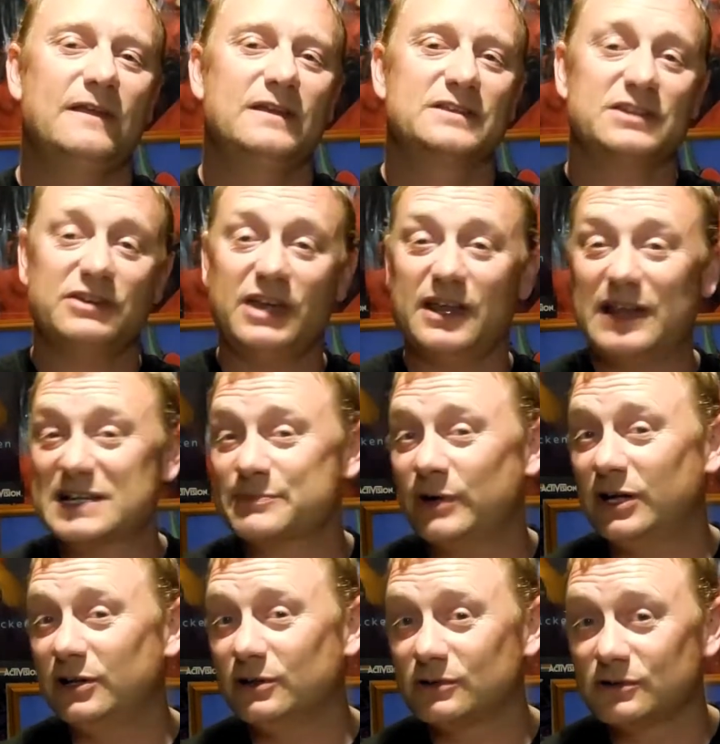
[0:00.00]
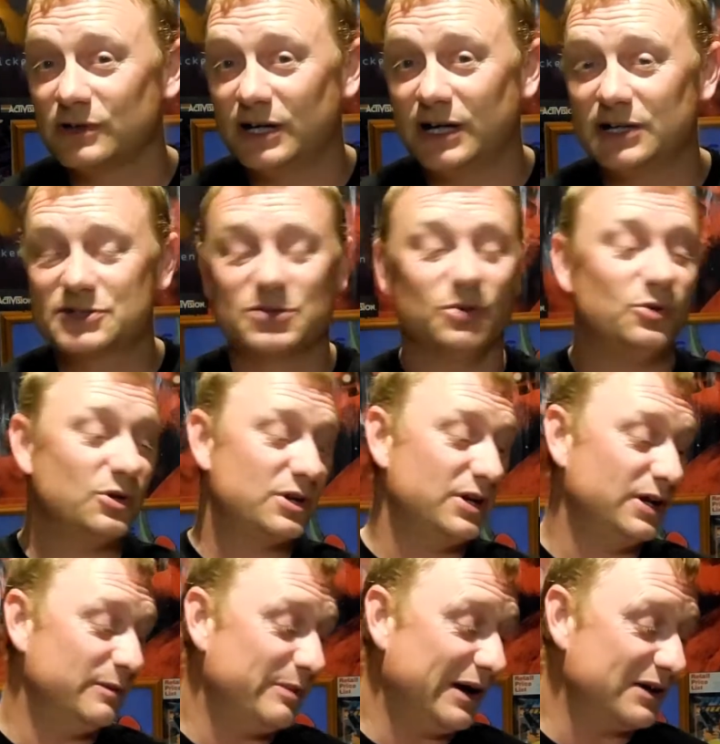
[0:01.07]
So yeah, that's my little
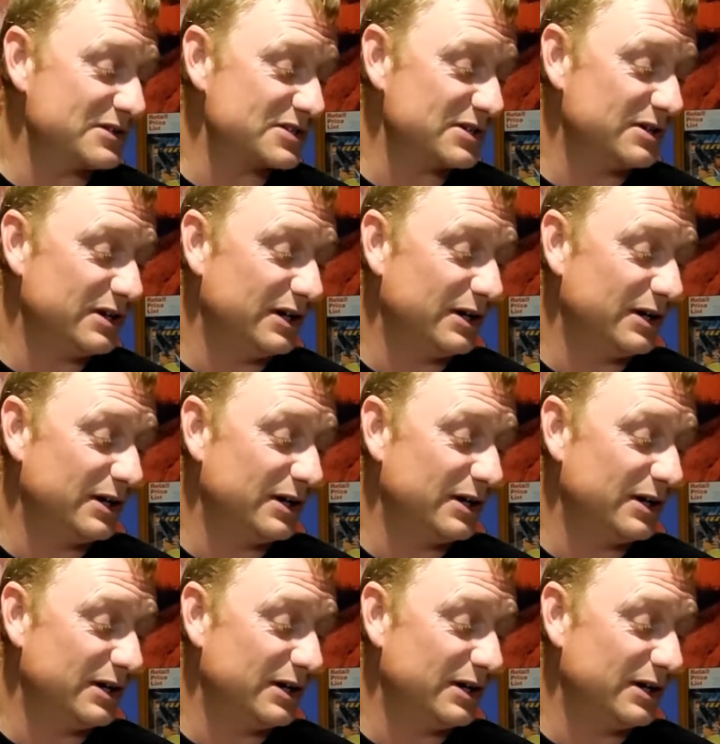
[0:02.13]
talk about